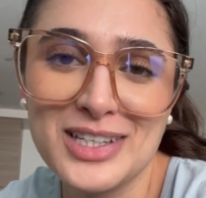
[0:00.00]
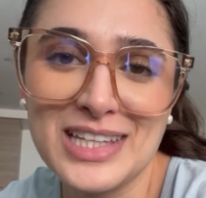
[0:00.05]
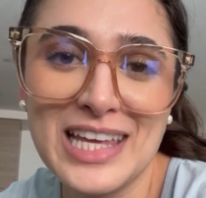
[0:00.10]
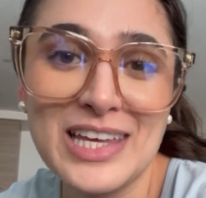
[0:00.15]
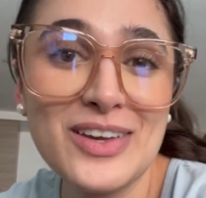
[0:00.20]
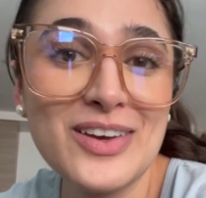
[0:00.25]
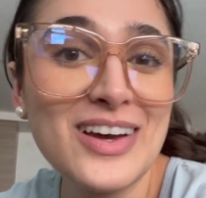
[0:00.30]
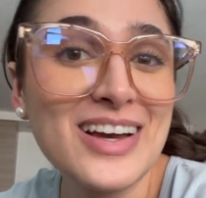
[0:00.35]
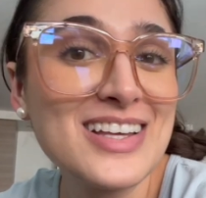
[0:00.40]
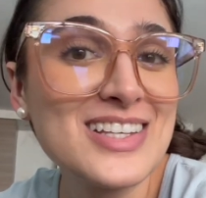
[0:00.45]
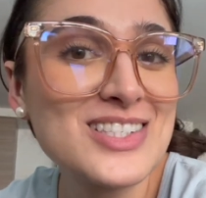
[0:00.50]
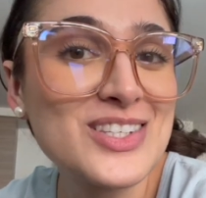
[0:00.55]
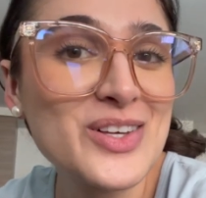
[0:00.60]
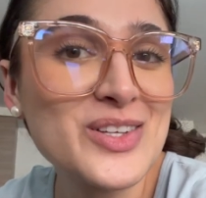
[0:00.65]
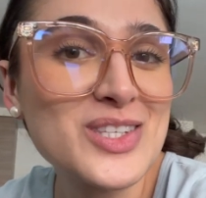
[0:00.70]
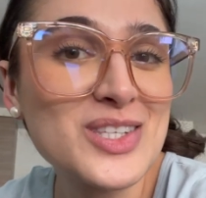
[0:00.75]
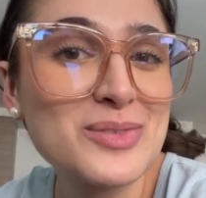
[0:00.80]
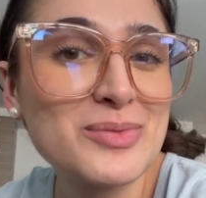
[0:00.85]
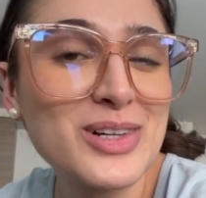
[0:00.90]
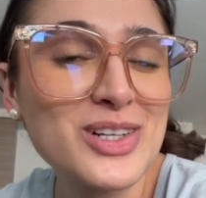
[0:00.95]
Thank you guys so,
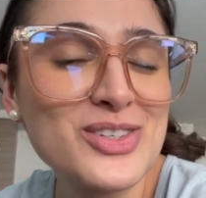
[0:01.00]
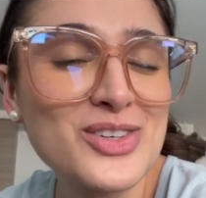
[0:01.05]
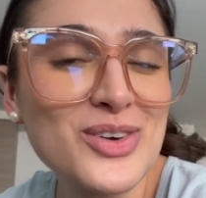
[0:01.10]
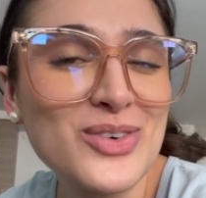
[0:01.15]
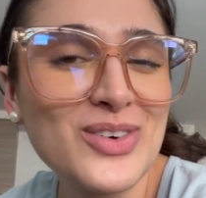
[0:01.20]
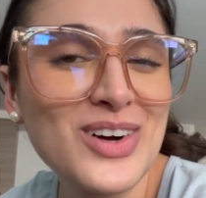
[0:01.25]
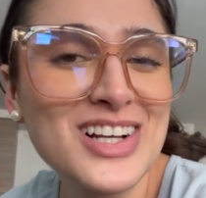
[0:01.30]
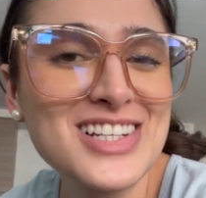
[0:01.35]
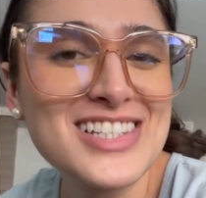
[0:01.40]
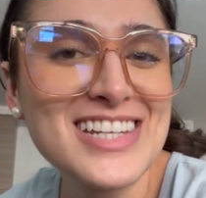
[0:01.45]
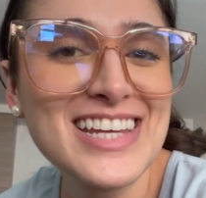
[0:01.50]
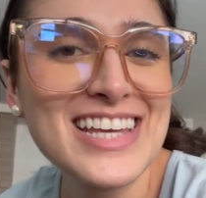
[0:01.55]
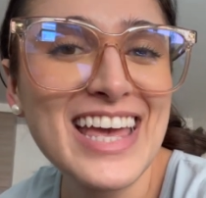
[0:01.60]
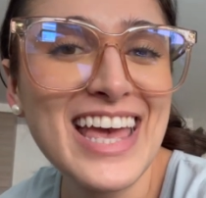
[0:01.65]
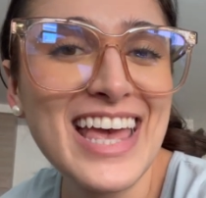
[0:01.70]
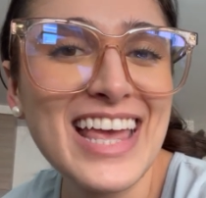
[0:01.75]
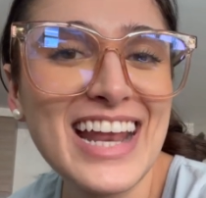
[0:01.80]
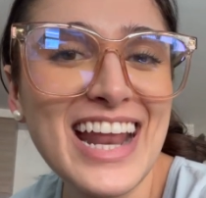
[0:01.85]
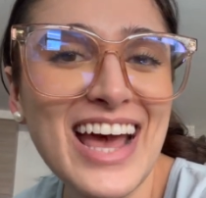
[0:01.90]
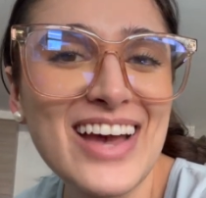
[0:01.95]
so much for watching,
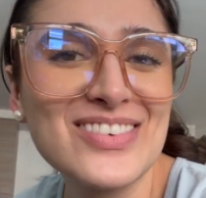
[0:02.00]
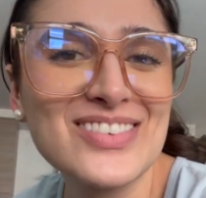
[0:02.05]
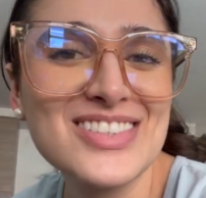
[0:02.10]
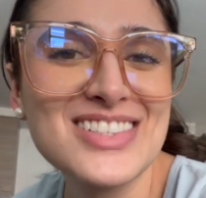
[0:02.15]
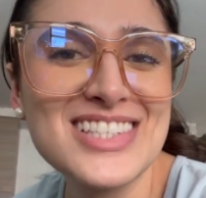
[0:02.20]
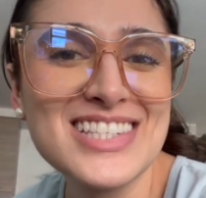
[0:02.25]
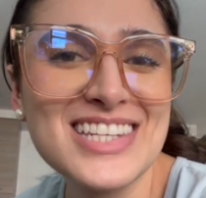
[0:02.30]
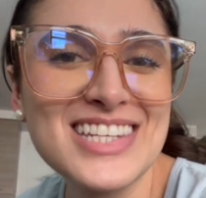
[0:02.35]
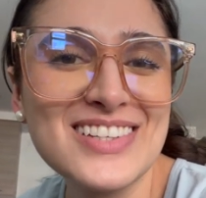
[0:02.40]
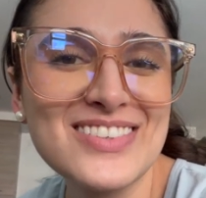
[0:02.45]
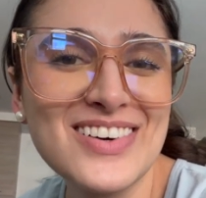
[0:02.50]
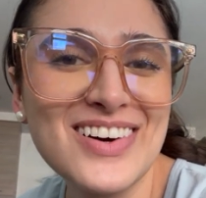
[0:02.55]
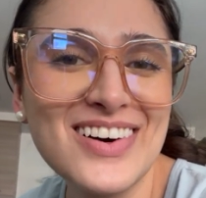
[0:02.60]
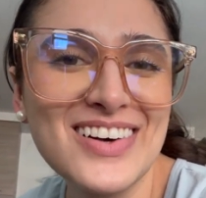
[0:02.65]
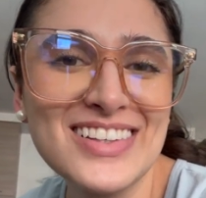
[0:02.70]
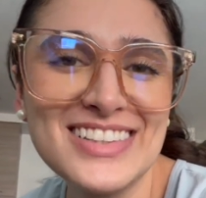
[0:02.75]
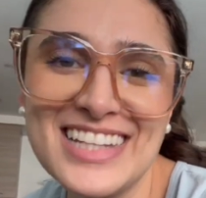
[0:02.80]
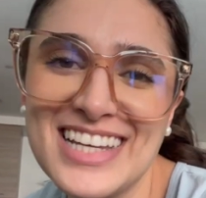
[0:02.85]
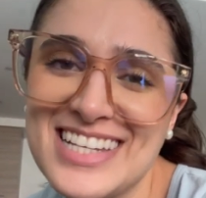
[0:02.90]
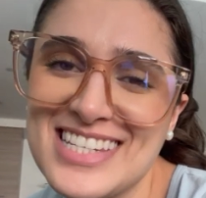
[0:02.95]
and I will see you
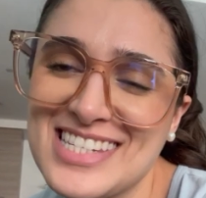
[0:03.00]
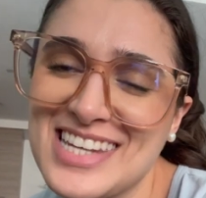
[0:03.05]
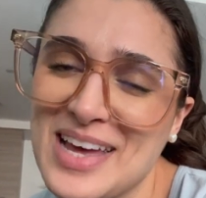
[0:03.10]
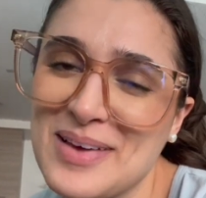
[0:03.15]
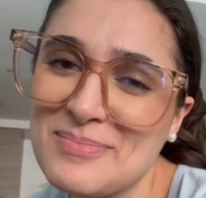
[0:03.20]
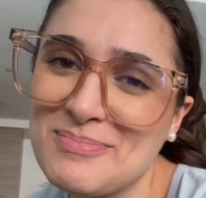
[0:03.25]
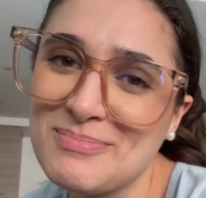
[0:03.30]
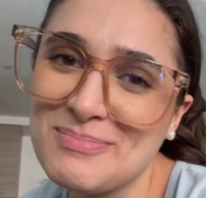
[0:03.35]
all next time.